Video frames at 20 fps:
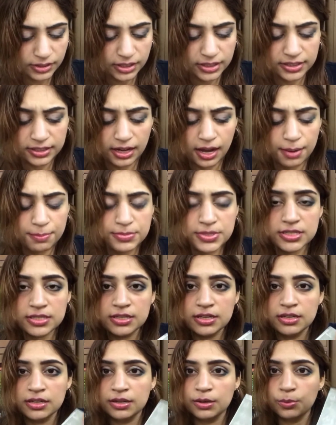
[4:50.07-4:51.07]
It comes
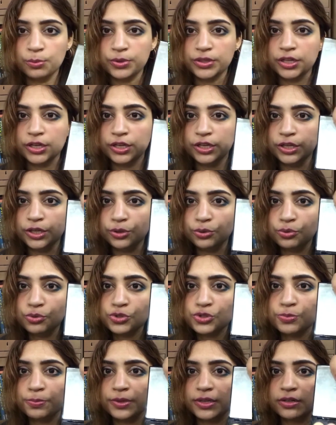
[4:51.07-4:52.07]
with a
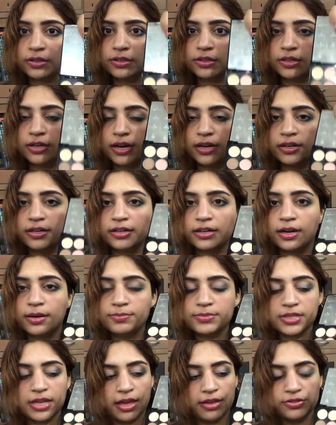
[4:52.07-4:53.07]
huge mirror, and it
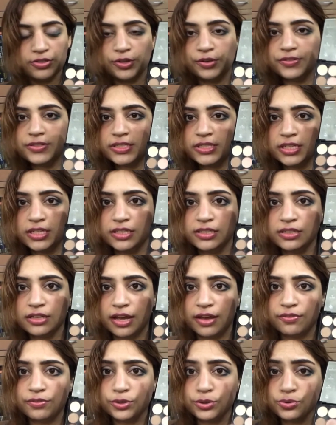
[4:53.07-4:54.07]
comes, as you have
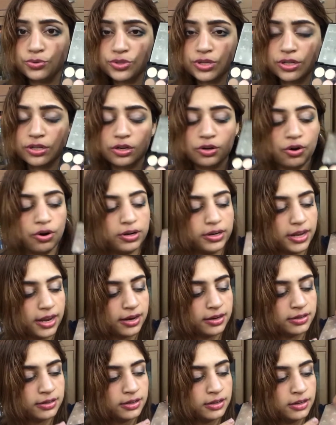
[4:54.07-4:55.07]
seen, I've used it a lot,
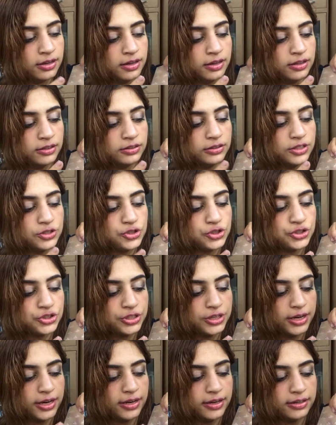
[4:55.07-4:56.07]
and the
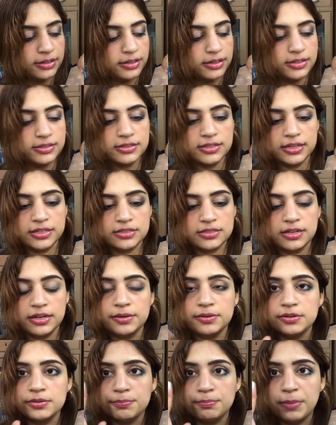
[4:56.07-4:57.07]
shade is like, it's
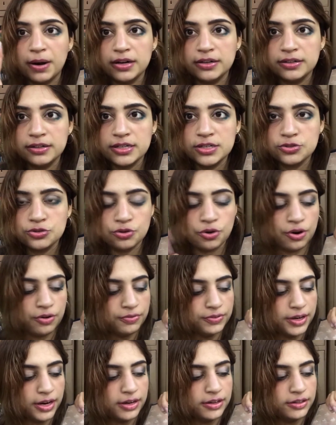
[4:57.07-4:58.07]
like buttery
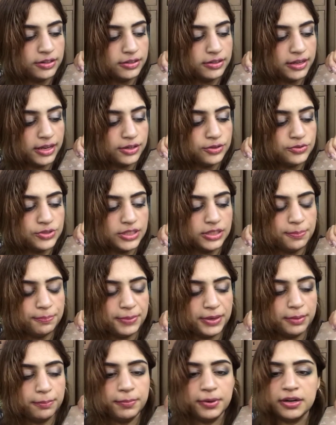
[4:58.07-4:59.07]
soft. And can you see the
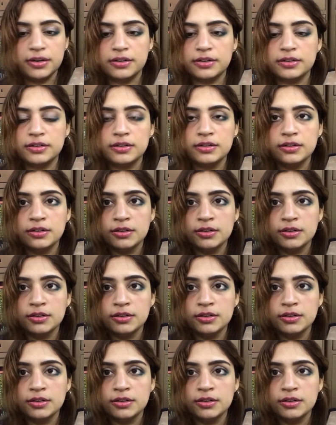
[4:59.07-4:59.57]
pigment?